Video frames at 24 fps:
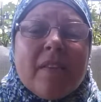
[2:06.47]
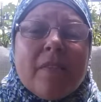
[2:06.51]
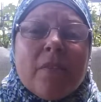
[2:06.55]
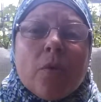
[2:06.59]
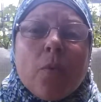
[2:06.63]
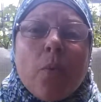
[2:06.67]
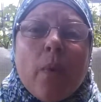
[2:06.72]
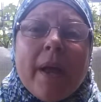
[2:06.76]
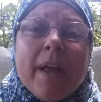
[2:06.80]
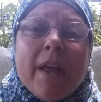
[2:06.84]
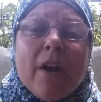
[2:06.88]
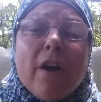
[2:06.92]
The
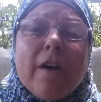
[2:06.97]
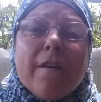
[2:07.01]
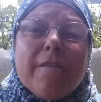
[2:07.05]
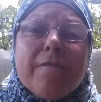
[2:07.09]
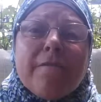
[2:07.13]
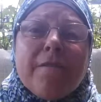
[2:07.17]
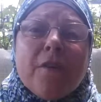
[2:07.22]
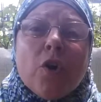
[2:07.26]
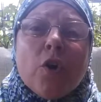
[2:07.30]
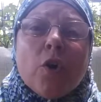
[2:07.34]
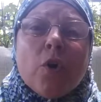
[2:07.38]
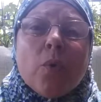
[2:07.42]
way I
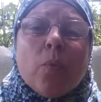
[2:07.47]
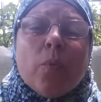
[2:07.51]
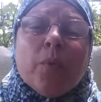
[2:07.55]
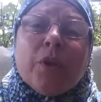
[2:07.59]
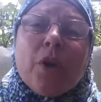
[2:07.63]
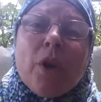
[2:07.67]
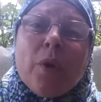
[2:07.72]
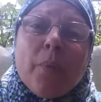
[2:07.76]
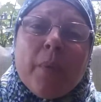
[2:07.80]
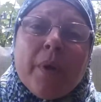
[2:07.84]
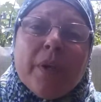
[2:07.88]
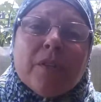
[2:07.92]
felt when
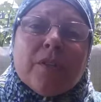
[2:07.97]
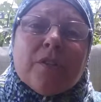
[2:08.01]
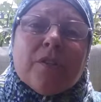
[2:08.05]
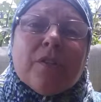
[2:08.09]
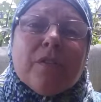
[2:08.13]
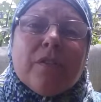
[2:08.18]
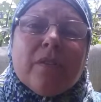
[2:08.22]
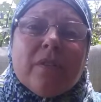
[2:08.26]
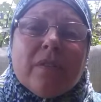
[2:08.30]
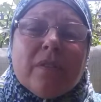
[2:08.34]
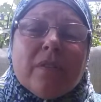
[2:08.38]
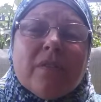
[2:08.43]
I went
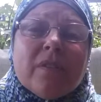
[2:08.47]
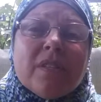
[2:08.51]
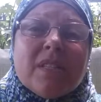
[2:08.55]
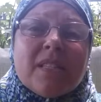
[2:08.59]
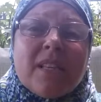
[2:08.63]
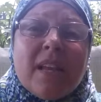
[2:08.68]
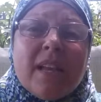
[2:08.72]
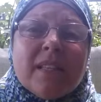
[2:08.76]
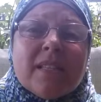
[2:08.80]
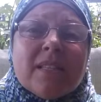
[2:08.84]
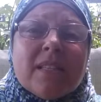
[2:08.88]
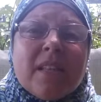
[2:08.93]
to the
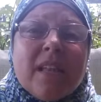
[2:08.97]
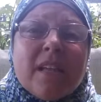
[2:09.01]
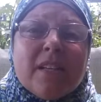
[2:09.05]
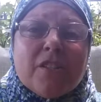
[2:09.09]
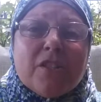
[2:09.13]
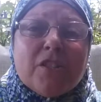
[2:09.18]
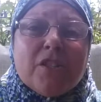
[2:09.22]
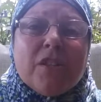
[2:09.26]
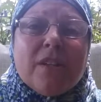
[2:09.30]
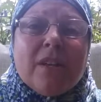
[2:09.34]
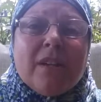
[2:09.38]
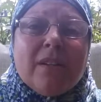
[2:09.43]
States
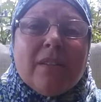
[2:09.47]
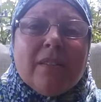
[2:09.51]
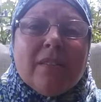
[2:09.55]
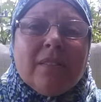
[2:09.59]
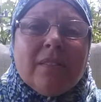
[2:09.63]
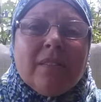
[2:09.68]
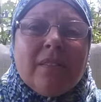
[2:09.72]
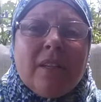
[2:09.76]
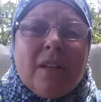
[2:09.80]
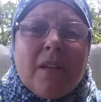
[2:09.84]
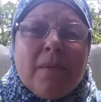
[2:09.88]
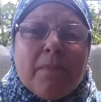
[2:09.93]
last year,
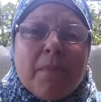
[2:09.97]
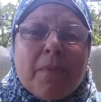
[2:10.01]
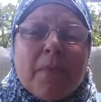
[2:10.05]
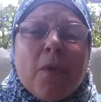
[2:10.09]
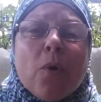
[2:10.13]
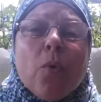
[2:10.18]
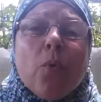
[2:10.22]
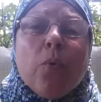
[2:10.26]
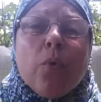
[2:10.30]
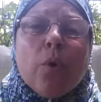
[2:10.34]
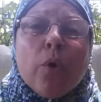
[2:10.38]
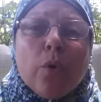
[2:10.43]

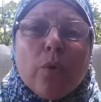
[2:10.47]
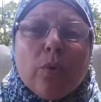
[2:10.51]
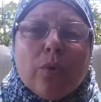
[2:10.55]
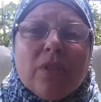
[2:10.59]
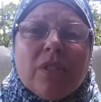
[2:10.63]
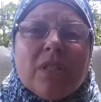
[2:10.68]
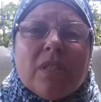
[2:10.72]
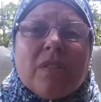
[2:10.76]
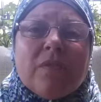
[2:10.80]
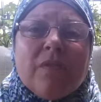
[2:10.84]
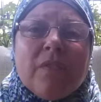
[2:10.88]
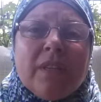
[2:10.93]
the world
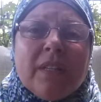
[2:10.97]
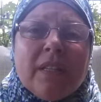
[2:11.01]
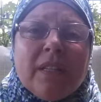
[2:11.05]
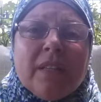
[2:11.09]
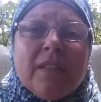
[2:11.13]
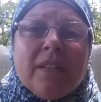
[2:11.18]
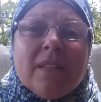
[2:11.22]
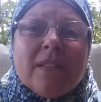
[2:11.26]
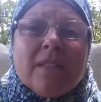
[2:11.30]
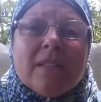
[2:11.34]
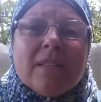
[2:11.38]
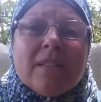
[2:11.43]
is
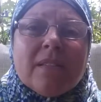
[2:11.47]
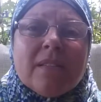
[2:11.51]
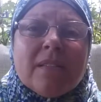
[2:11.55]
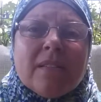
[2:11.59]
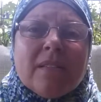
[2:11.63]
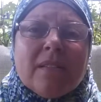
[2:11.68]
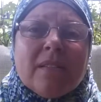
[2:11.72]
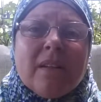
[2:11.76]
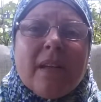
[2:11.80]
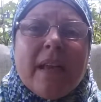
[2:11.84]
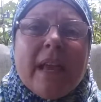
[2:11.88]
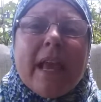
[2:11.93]
feeling this.
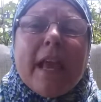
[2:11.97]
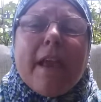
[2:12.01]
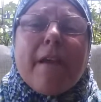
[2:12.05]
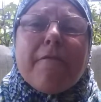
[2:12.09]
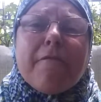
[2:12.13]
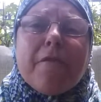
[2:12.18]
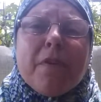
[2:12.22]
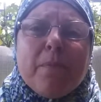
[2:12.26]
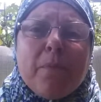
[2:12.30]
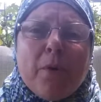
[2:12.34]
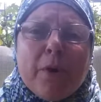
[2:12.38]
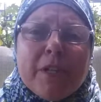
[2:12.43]

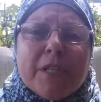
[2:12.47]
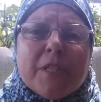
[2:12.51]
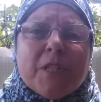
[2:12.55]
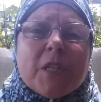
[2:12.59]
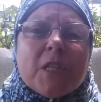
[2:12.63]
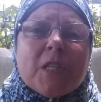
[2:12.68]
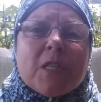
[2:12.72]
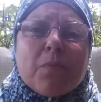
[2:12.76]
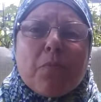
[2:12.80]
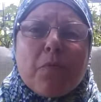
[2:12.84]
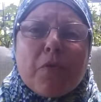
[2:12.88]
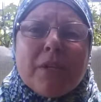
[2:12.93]
Everybody's
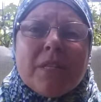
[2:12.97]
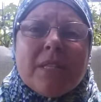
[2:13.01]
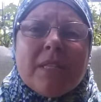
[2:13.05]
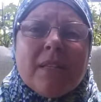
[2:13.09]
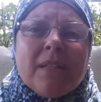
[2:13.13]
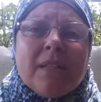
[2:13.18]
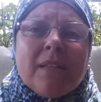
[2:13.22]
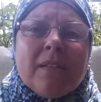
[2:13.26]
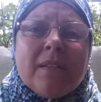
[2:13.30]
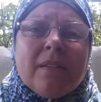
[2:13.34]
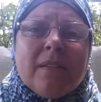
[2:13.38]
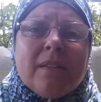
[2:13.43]

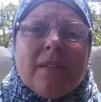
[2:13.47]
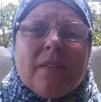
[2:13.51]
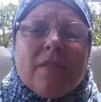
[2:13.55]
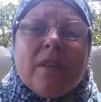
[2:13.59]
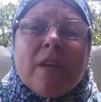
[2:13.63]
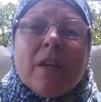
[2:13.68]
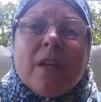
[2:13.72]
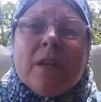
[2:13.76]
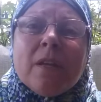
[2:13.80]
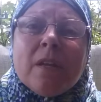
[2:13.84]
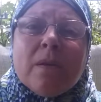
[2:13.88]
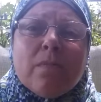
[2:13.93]
expressing
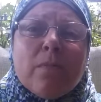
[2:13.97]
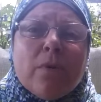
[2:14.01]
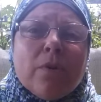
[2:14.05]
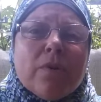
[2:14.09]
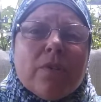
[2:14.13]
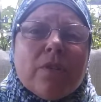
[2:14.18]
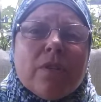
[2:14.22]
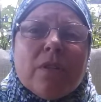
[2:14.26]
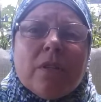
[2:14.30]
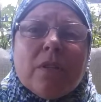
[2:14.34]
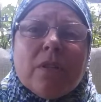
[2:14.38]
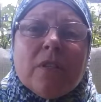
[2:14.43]
their
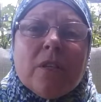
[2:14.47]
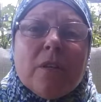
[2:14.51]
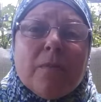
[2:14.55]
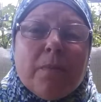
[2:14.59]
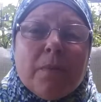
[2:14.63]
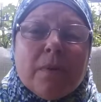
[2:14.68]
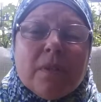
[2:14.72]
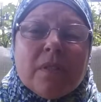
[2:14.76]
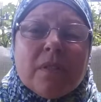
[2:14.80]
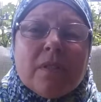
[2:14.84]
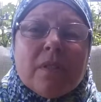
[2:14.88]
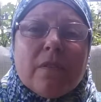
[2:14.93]
innermost,
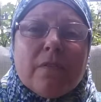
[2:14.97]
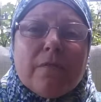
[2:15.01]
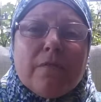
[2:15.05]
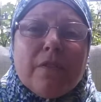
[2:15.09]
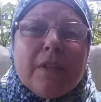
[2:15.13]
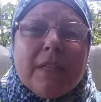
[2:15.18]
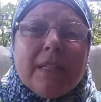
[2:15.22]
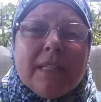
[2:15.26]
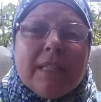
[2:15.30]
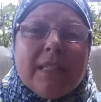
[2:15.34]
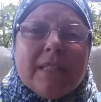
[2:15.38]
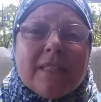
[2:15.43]
deepest
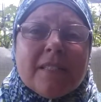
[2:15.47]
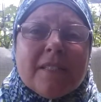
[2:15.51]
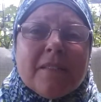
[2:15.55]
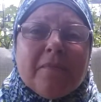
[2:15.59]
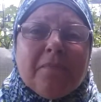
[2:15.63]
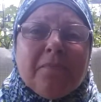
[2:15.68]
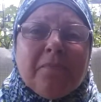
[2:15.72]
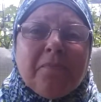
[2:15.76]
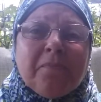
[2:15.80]
feelings.